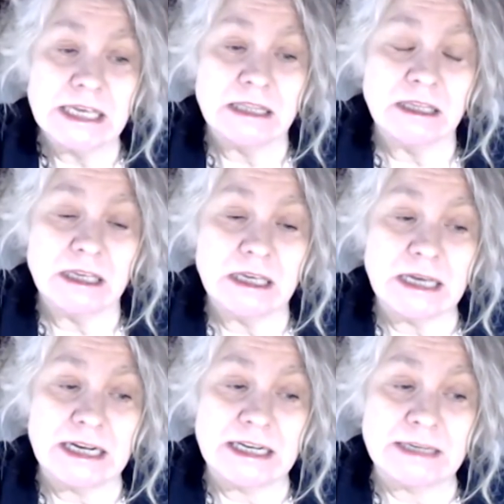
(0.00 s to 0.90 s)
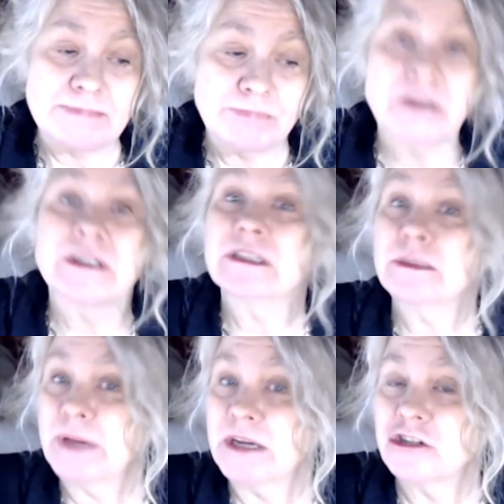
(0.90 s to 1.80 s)
the
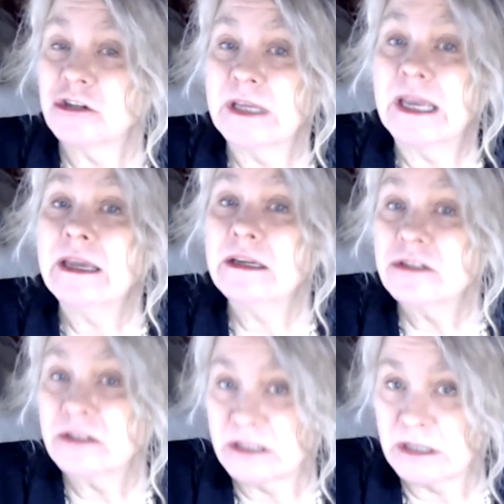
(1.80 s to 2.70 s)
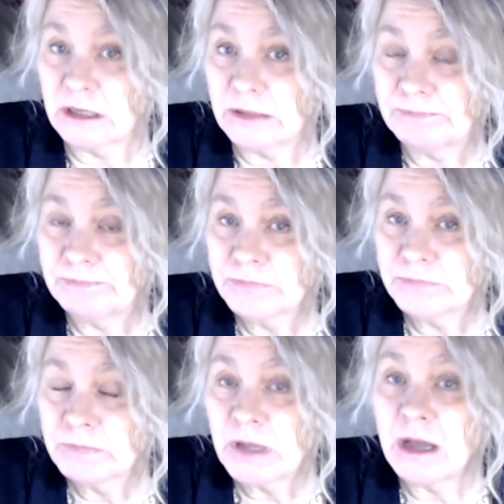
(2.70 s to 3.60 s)
participation, the agency
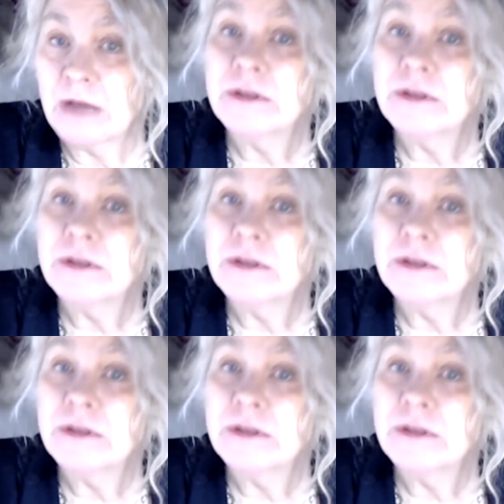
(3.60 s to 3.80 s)
of